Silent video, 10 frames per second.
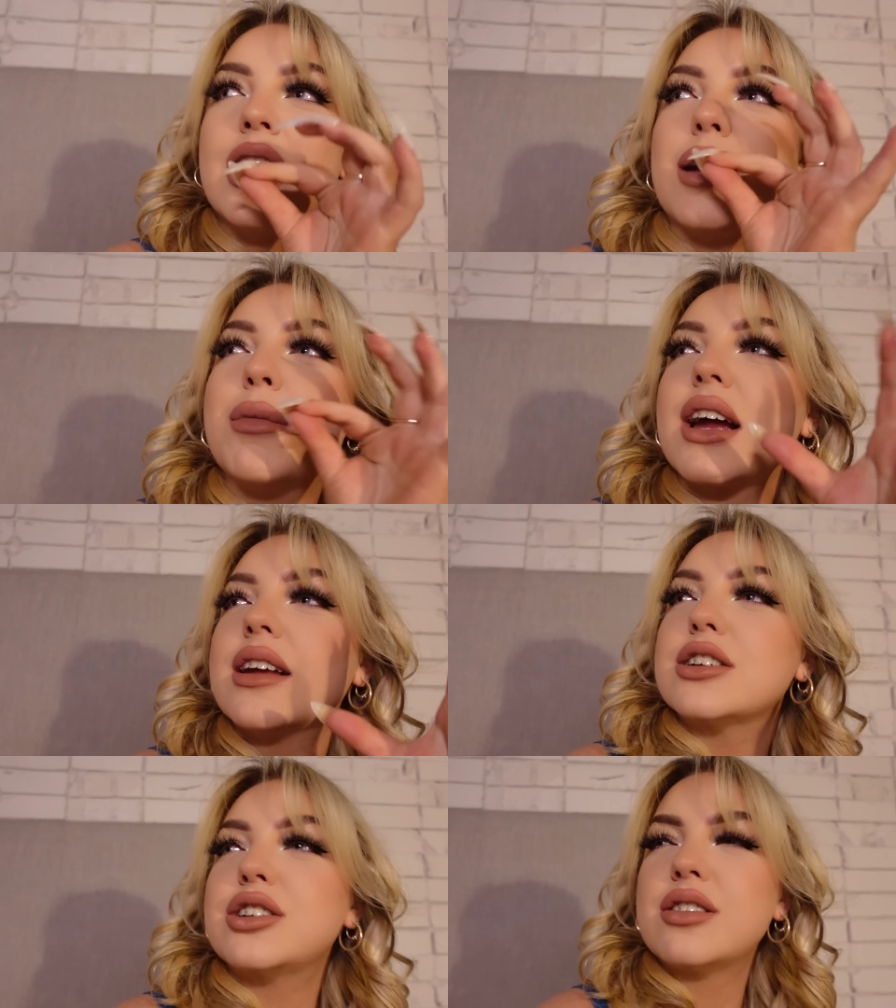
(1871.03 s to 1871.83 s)

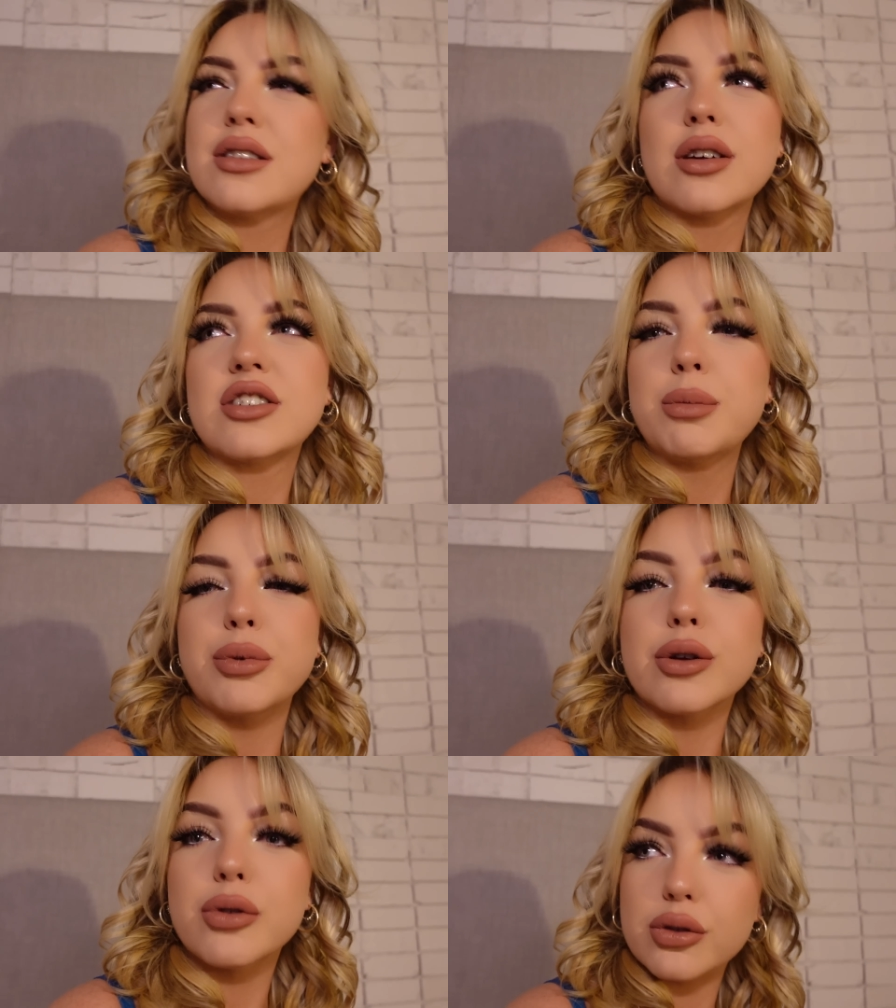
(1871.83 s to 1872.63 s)
immaculate she was just such a
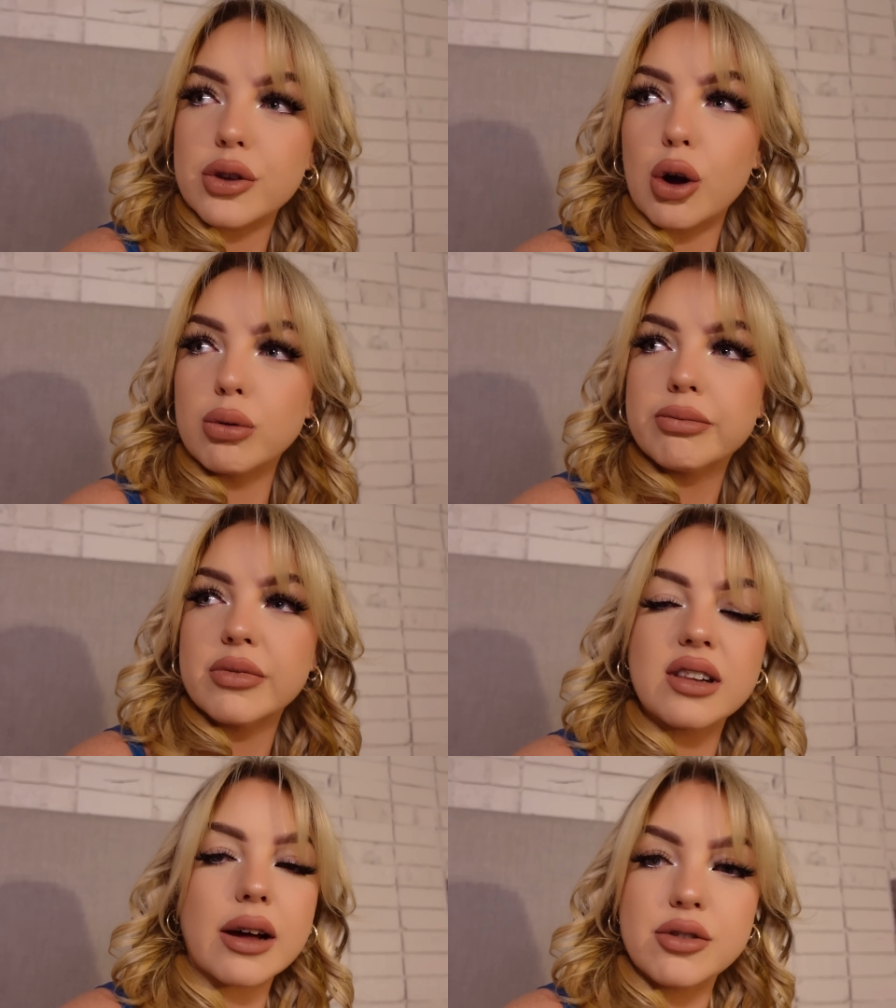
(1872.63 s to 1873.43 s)
beautiful soul
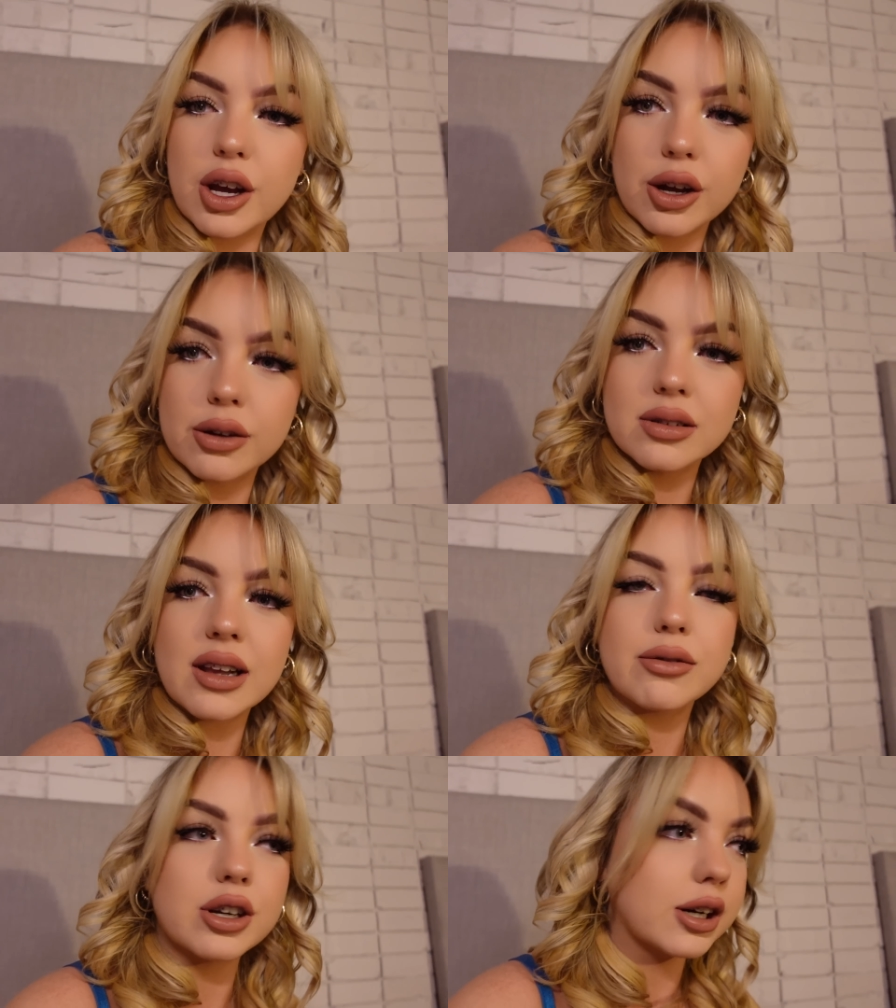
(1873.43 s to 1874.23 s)
loved her
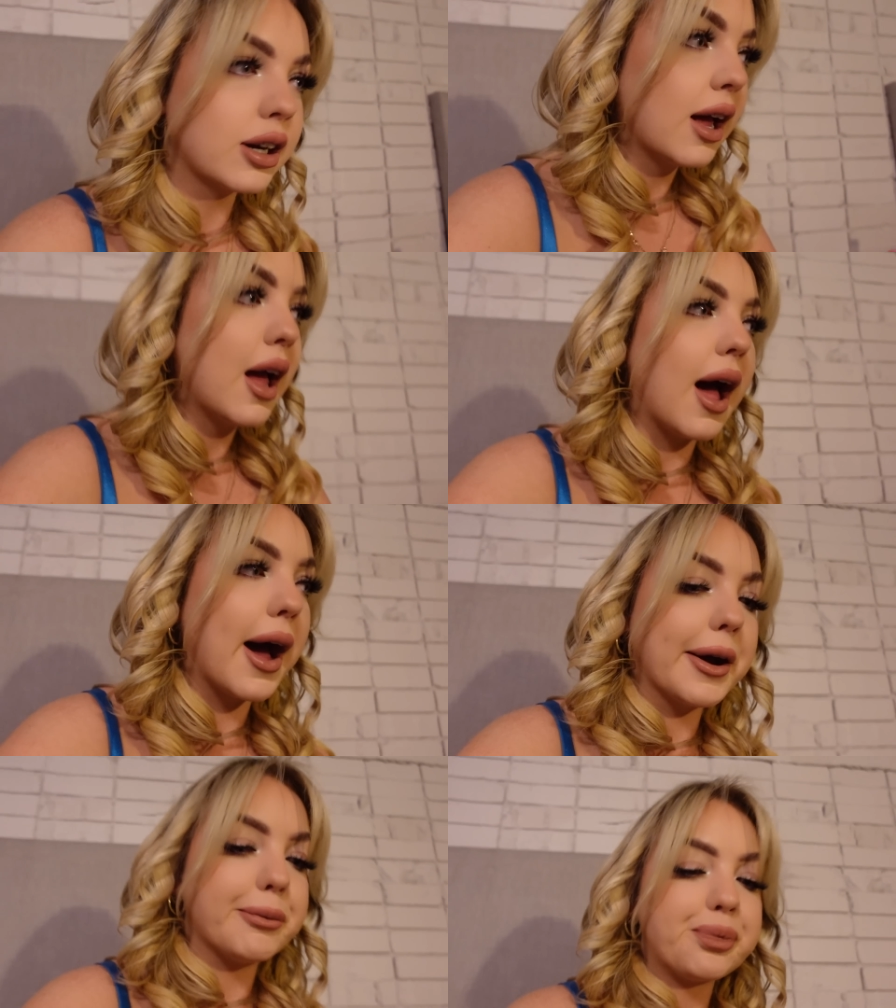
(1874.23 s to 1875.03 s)
loved her
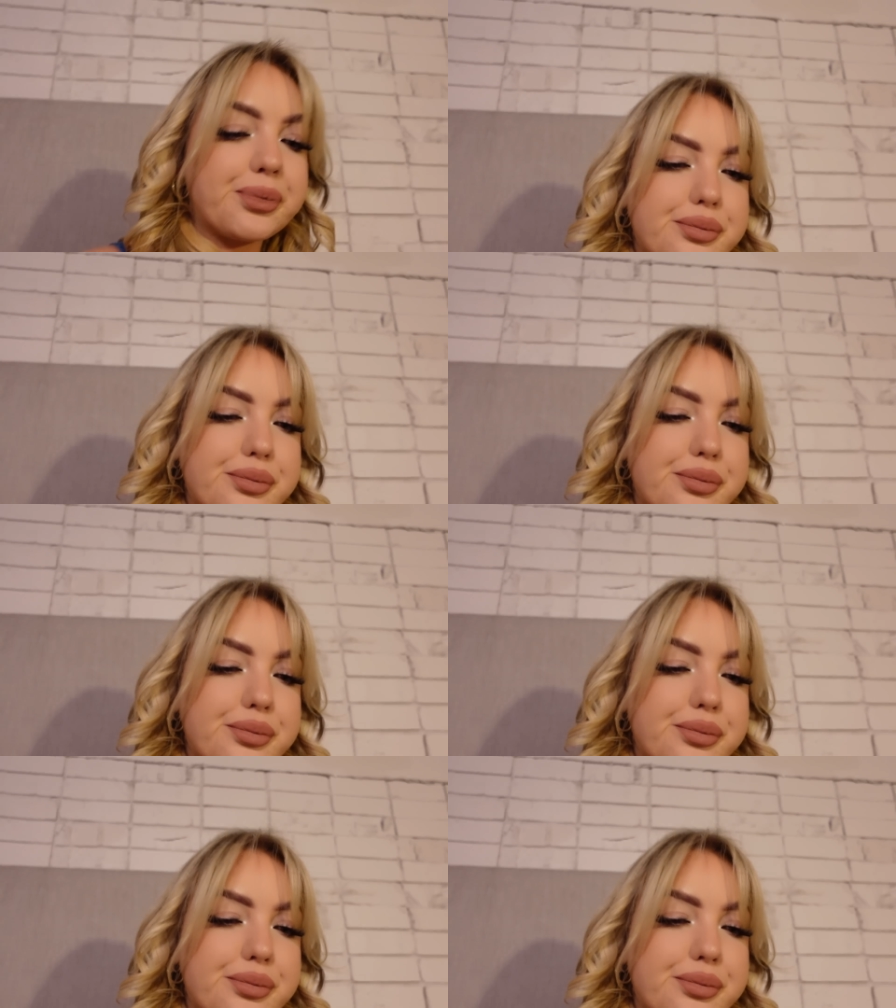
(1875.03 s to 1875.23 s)
um